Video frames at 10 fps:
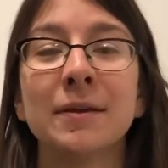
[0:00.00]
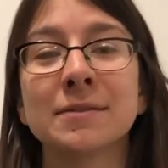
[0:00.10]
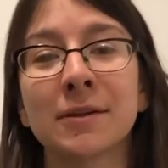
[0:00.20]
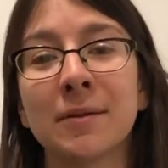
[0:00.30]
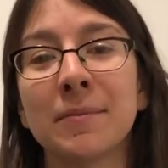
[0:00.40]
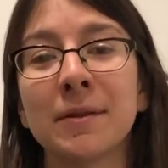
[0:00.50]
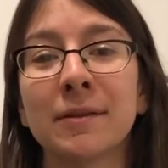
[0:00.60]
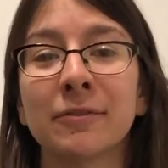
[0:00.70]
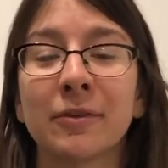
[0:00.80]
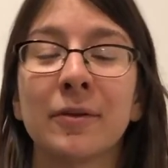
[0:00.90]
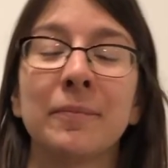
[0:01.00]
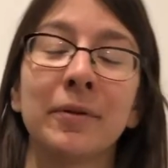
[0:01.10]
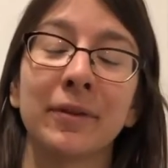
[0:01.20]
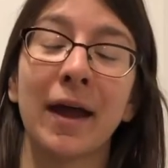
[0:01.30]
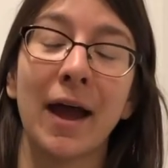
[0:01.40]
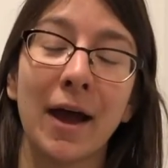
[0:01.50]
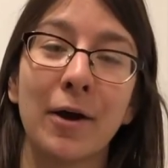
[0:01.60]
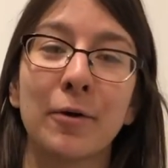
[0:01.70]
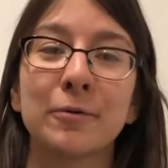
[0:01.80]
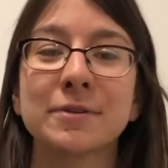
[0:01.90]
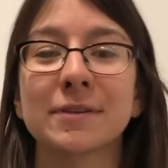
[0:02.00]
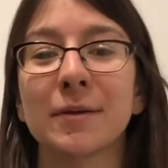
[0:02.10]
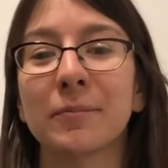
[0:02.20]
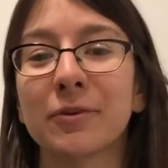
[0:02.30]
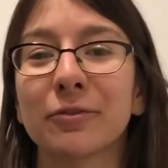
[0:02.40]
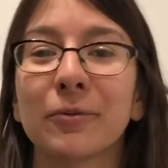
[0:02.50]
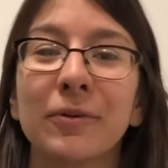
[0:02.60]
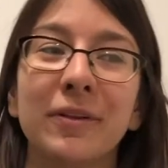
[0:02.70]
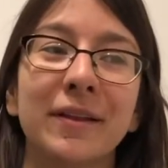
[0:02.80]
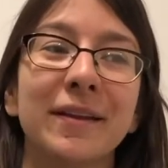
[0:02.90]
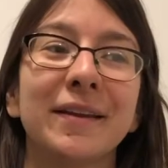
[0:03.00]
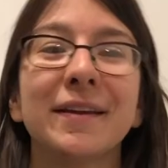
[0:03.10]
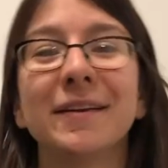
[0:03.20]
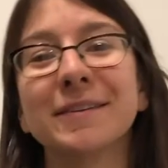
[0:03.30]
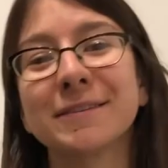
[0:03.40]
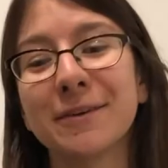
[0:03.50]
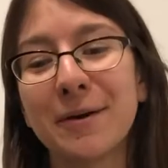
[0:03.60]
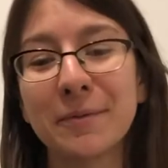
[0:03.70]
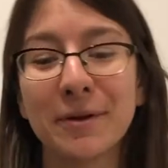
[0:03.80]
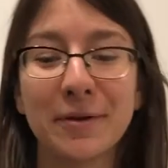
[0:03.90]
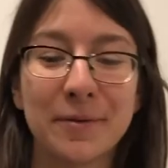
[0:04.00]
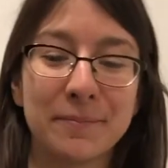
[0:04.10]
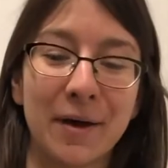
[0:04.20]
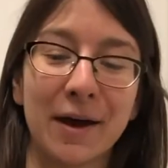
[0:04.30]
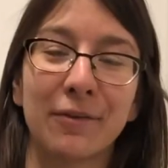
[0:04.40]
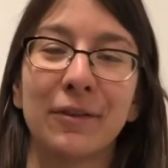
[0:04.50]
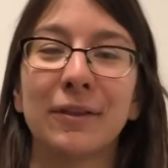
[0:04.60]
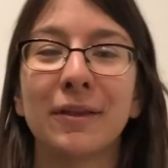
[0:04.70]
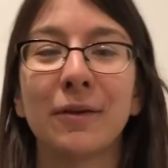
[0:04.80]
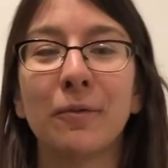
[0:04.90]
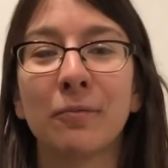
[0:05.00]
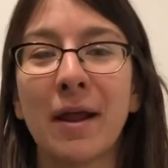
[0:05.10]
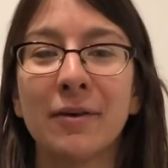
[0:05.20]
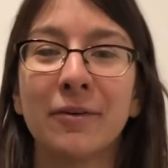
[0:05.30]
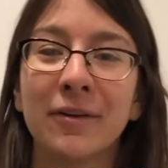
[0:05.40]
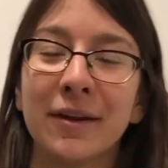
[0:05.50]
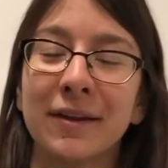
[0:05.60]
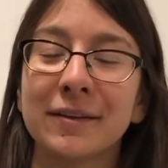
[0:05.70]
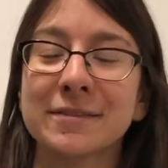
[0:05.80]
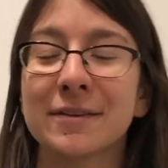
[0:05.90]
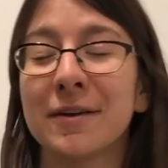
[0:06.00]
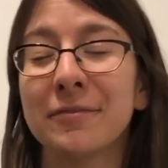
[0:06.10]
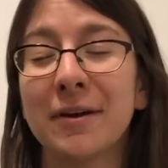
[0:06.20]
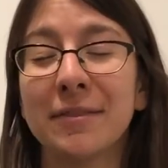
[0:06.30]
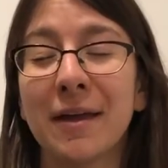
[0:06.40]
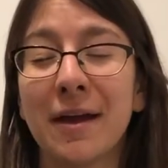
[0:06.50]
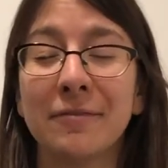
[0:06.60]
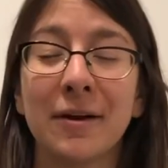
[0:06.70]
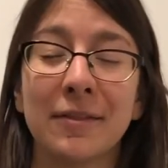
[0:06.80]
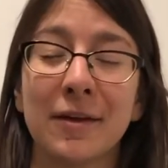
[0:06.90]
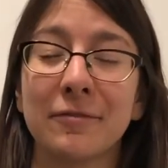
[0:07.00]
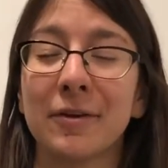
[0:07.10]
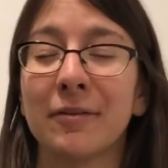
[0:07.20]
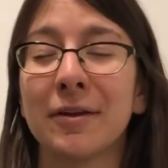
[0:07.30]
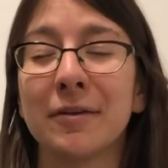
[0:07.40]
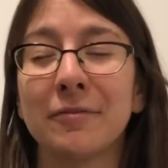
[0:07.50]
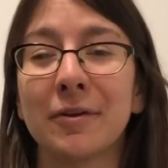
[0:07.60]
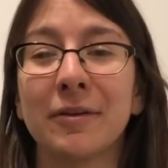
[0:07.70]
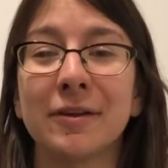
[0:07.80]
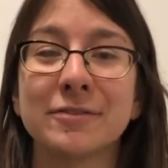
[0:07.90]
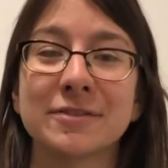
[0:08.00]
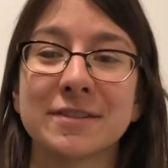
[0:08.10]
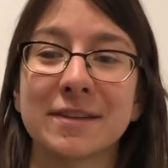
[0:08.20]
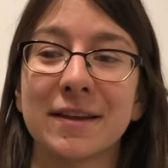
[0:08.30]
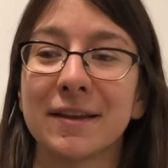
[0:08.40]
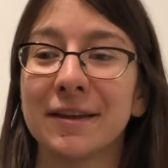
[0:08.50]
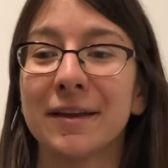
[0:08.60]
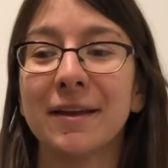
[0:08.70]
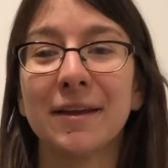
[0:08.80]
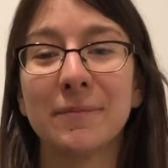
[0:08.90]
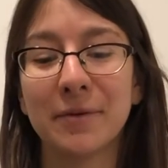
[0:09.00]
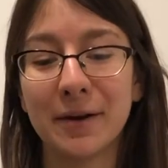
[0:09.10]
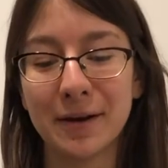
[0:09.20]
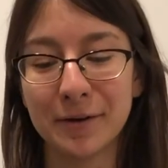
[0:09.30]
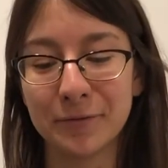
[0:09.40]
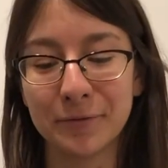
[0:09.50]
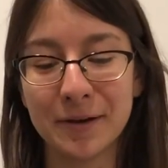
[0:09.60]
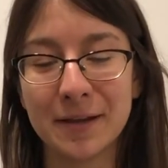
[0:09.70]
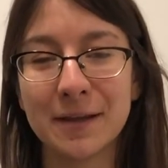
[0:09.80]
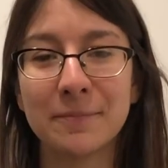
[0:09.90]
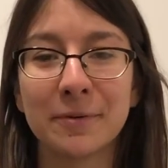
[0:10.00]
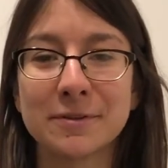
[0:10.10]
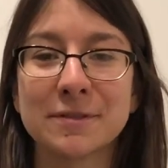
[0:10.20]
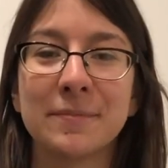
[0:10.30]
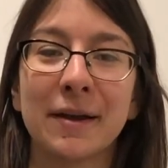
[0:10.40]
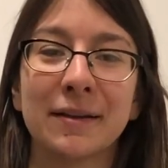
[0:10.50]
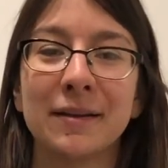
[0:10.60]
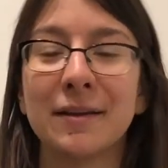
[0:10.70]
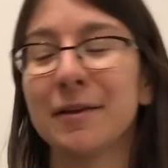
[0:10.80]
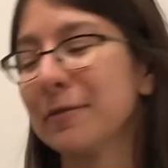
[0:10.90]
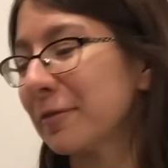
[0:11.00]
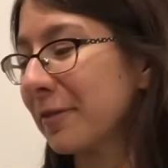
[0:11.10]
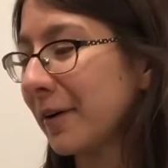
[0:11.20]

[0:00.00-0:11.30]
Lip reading: It's going to build a house, going to put a squirrel in. So I'm going to model a little rendering. So I find that very, very interesting. Put it in a 3D perspective.